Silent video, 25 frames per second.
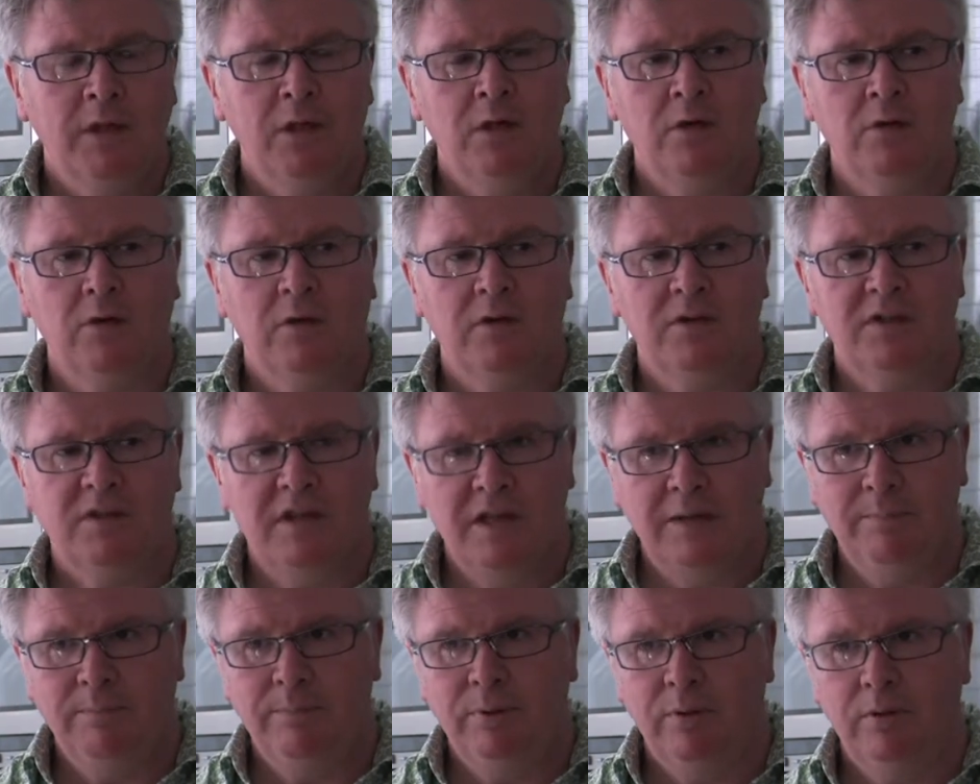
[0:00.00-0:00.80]
you know, the
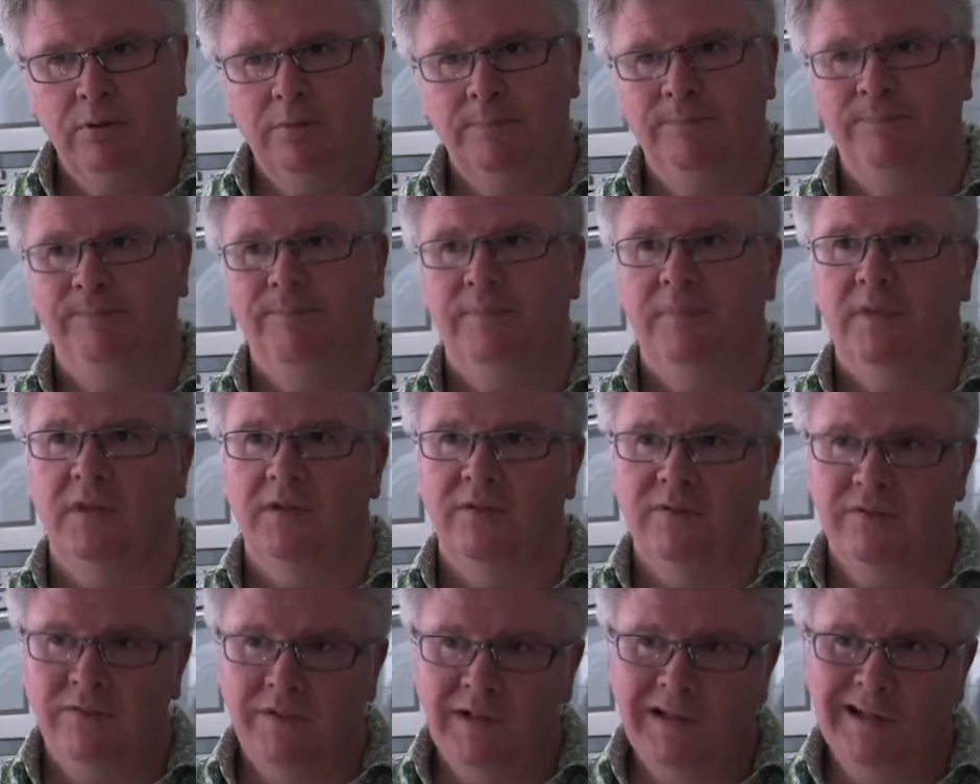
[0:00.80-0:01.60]
tempo,
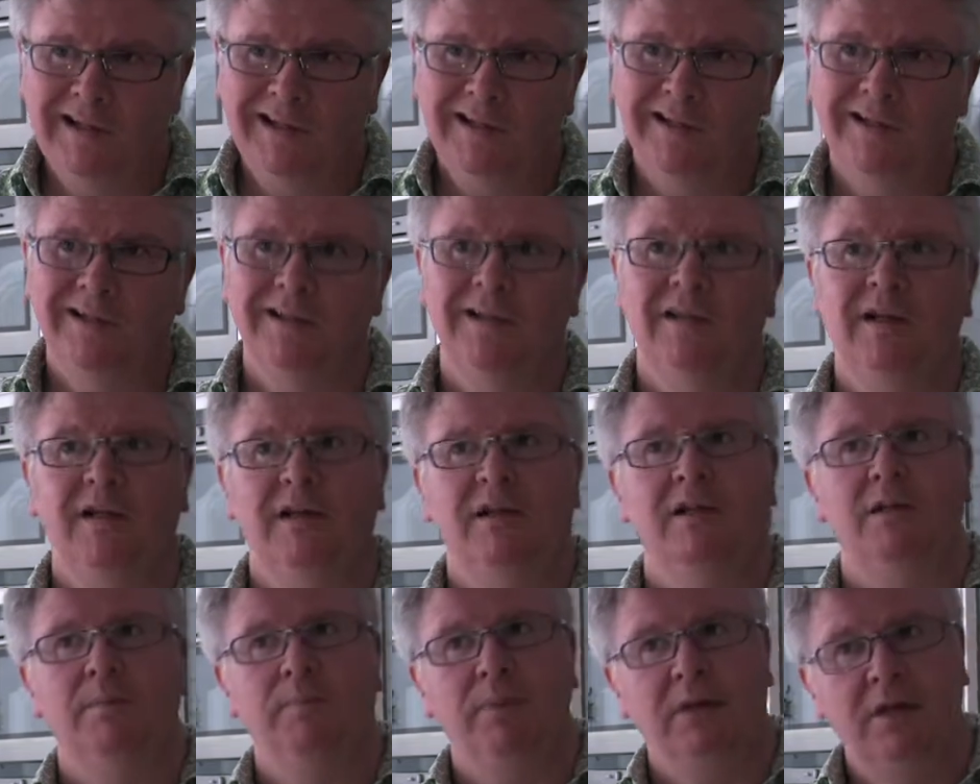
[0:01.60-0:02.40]
the feeling,
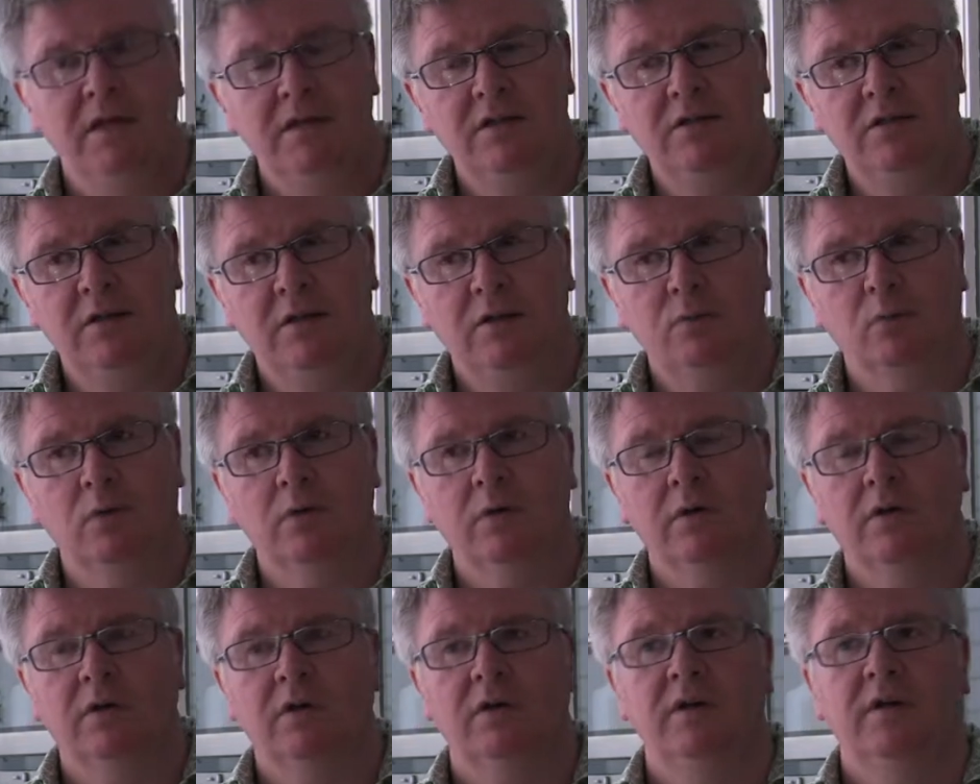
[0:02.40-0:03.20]
the pace of the
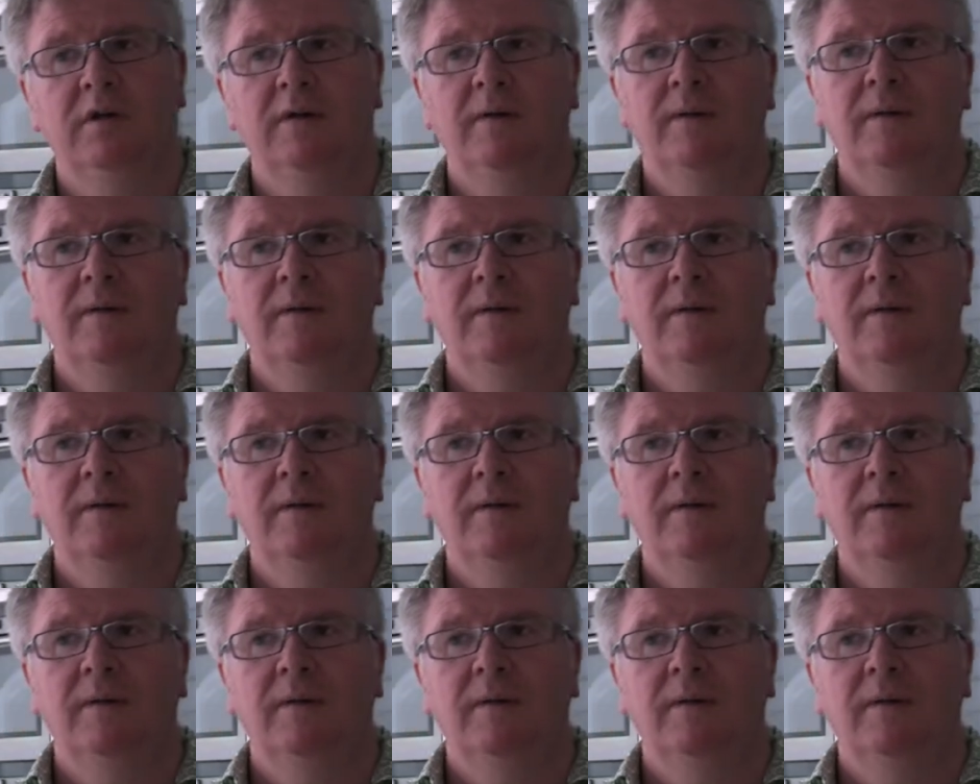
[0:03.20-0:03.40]
work.